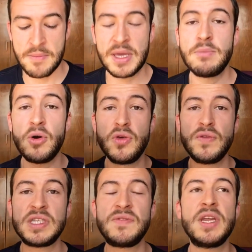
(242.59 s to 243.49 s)
In both of
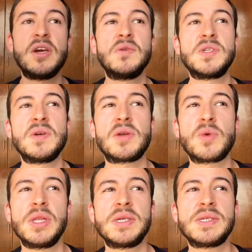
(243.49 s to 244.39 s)
these videos, you can
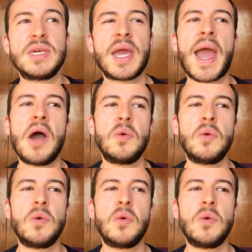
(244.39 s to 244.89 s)
really see how